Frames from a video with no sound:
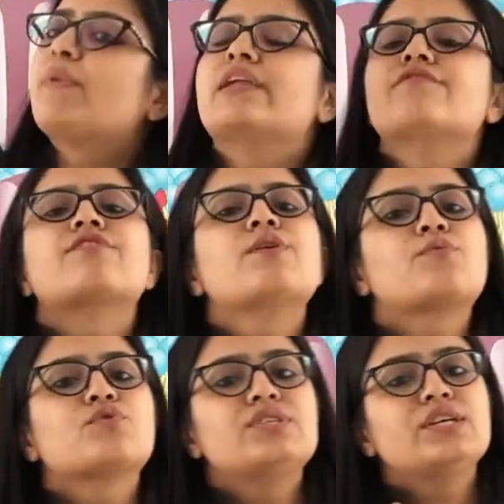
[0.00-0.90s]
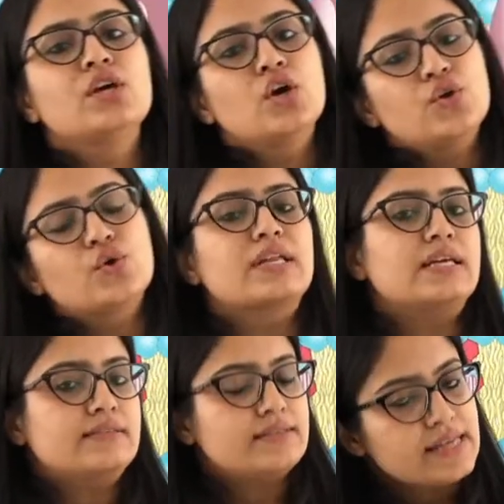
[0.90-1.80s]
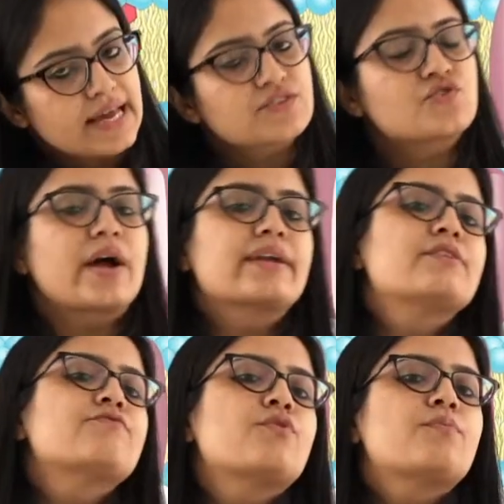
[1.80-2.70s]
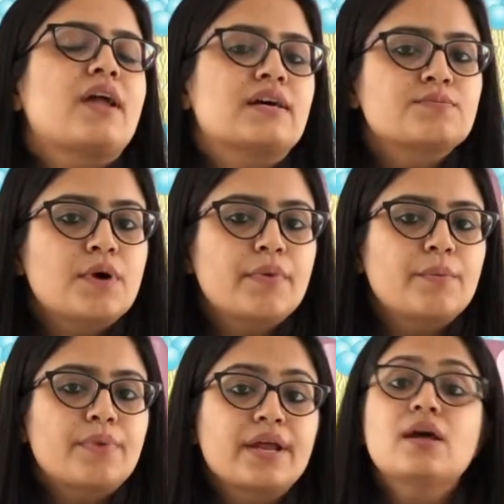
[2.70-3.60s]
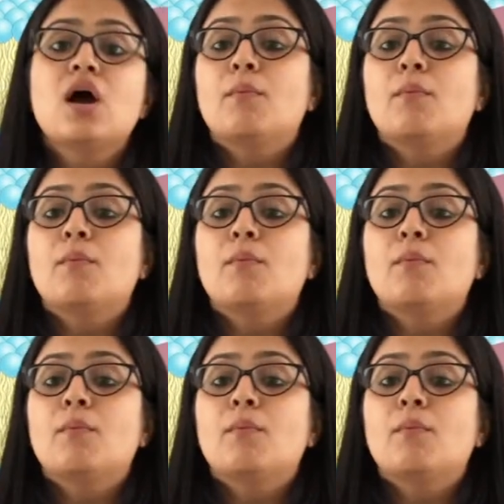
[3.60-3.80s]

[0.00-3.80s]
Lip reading: peripheral protein, you can easily extract them from plasma membrane,